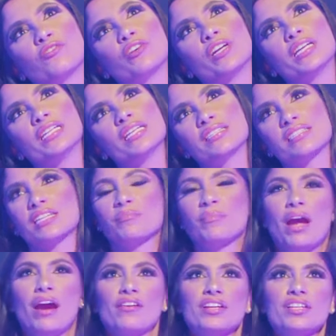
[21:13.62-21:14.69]
realistic
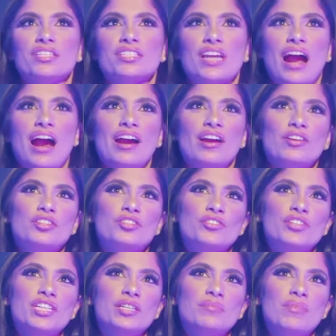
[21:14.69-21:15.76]
marriage. I
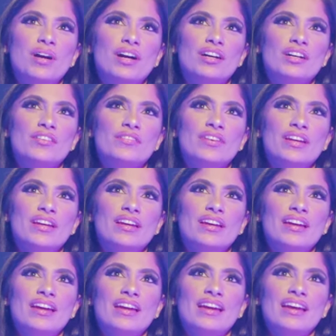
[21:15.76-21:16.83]
dream of
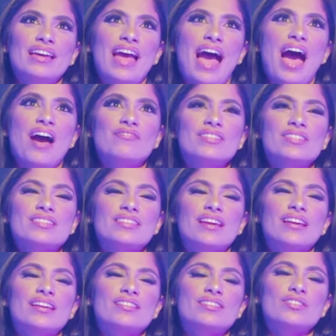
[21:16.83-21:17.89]
having
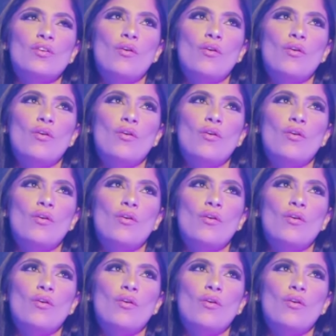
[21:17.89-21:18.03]
sex